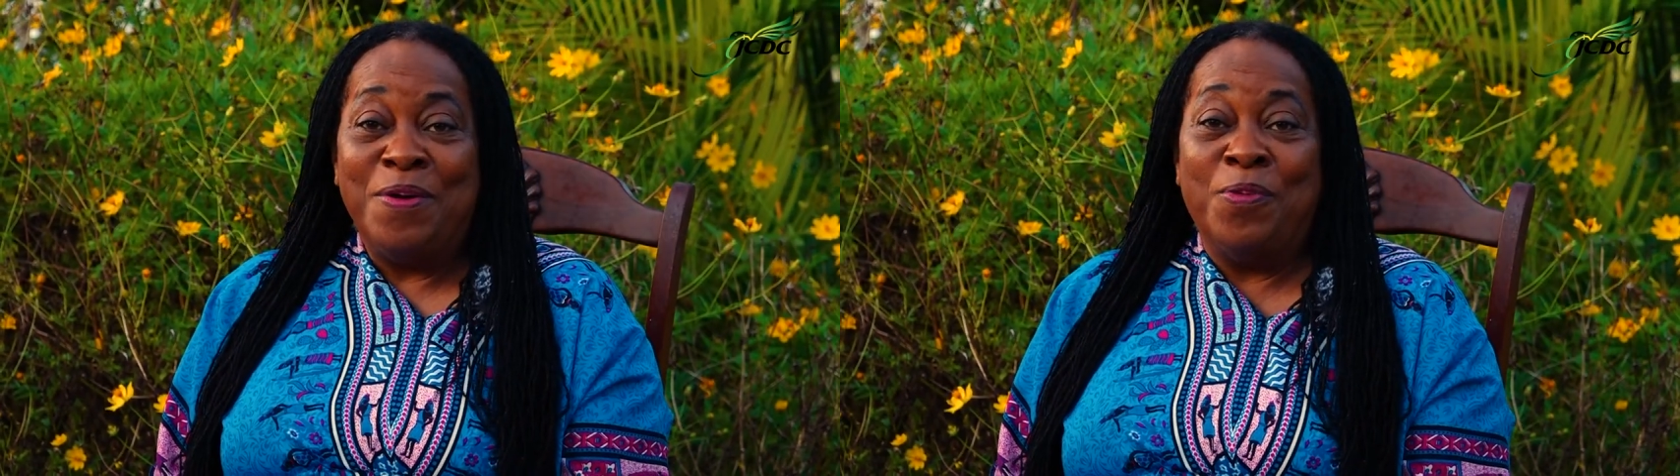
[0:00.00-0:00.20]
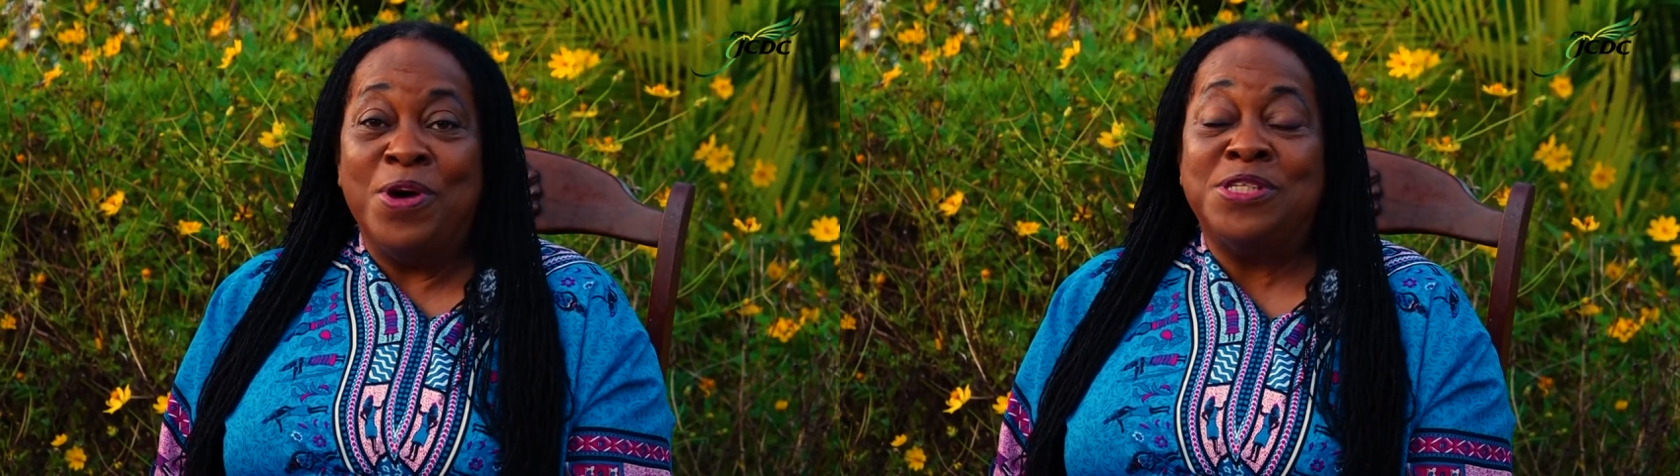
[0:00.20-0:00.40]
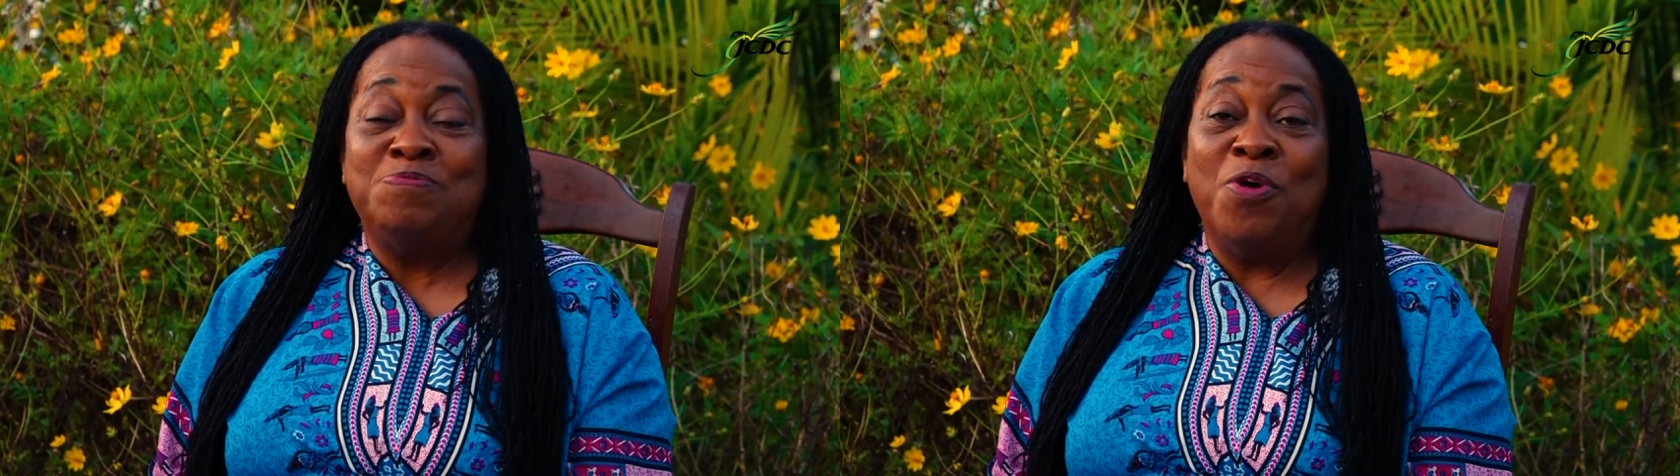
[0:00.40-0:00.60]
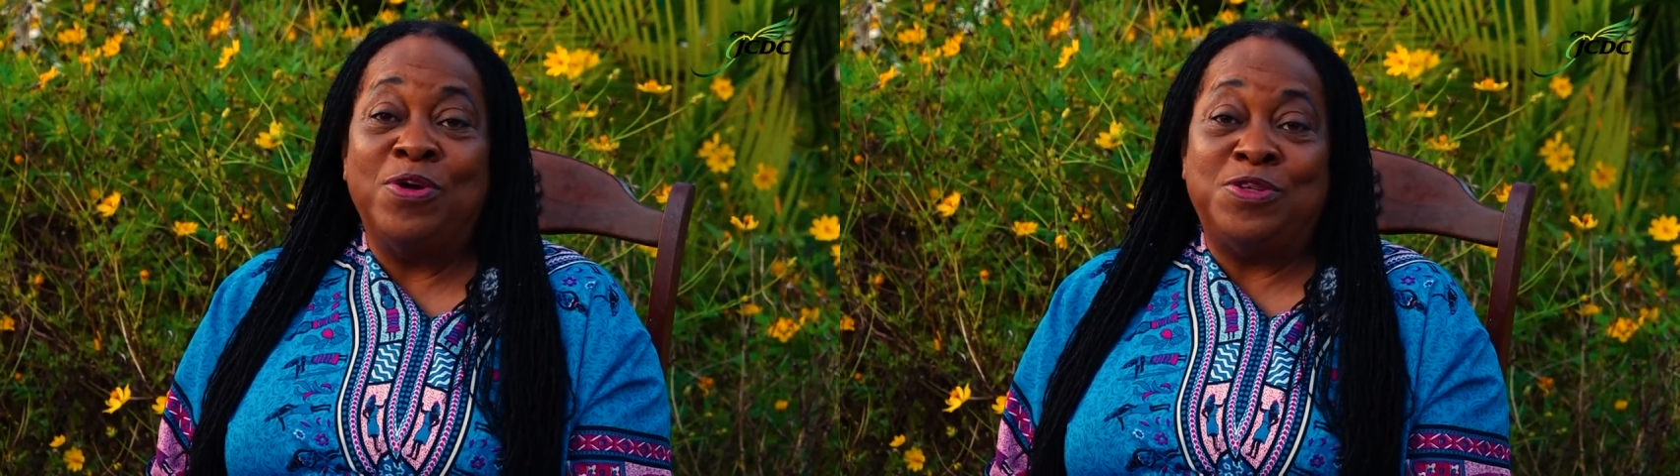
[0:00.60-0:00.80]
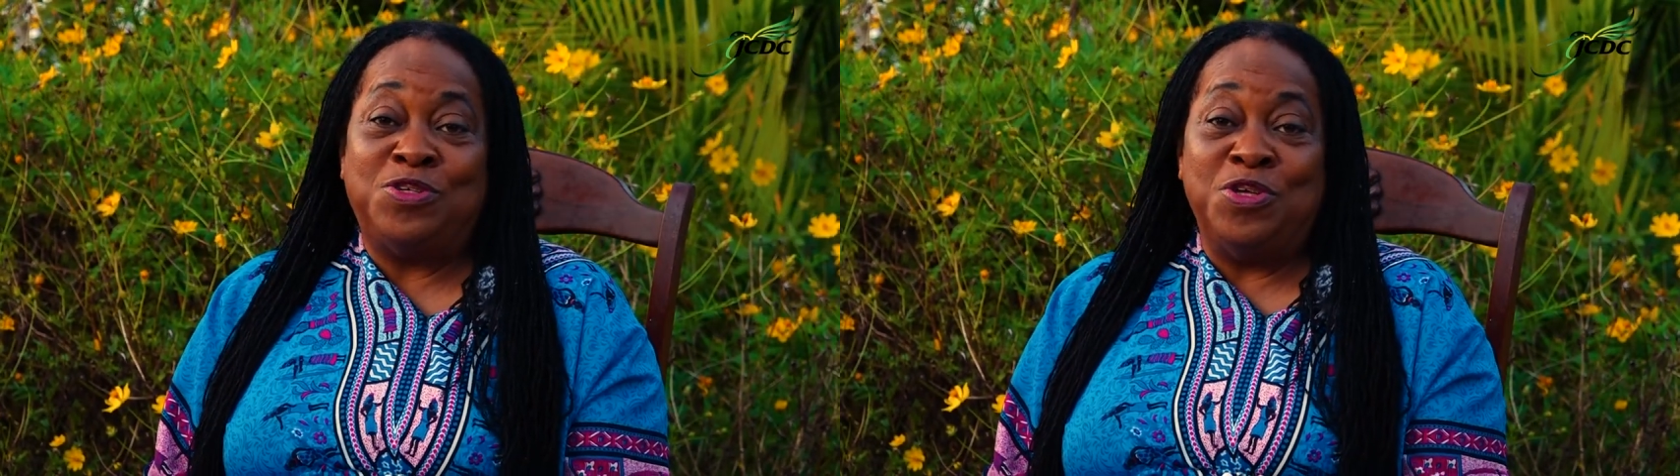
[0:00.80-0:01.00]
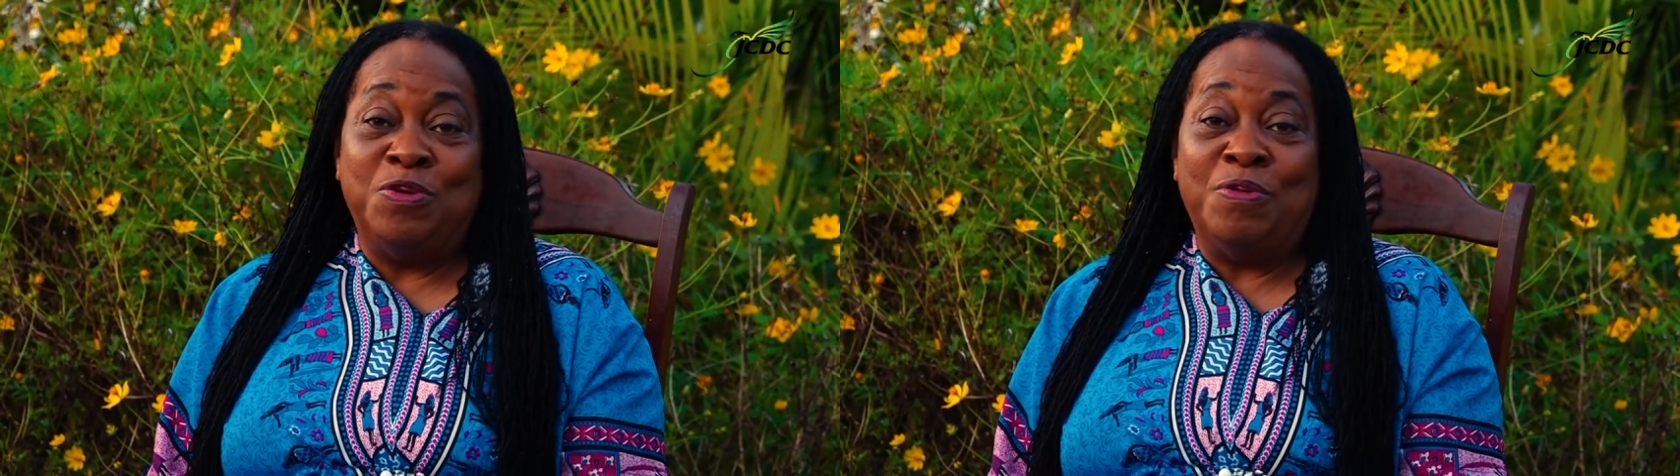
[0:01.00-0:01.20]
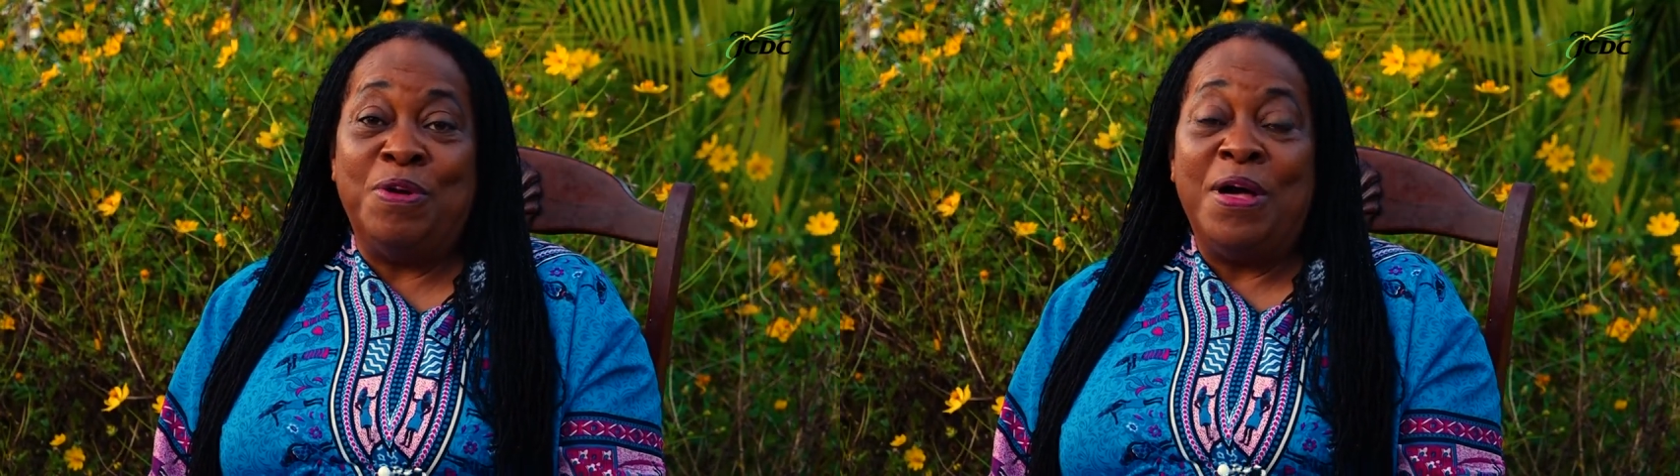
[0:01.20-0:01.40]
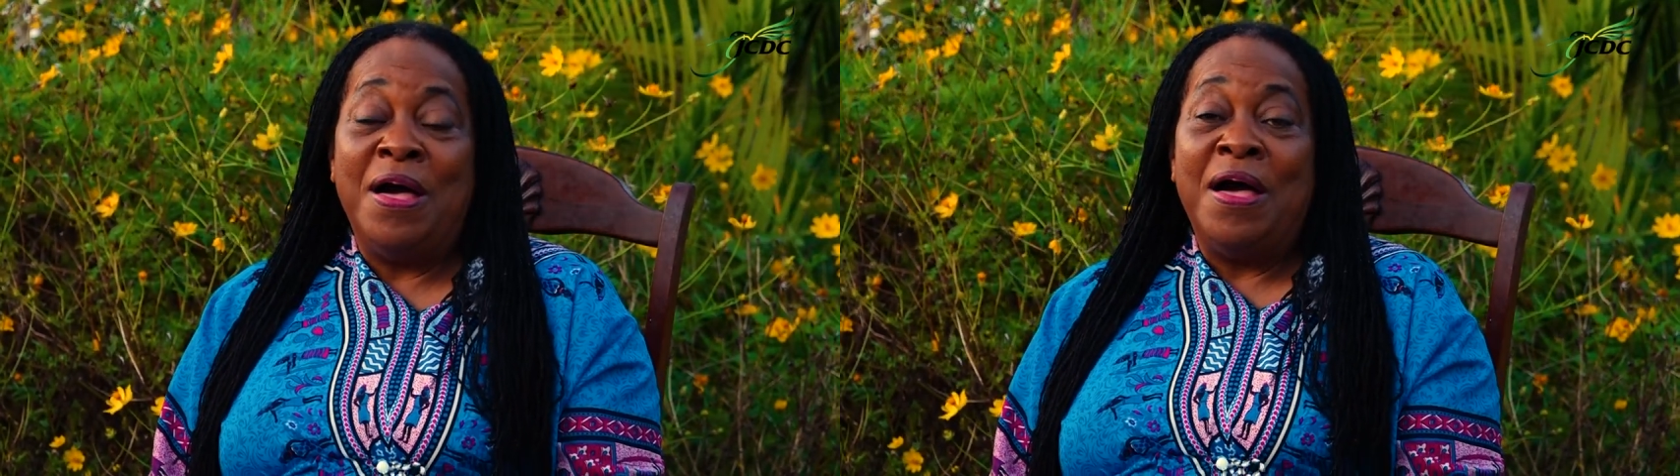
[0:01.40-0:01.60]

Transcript: was brought to you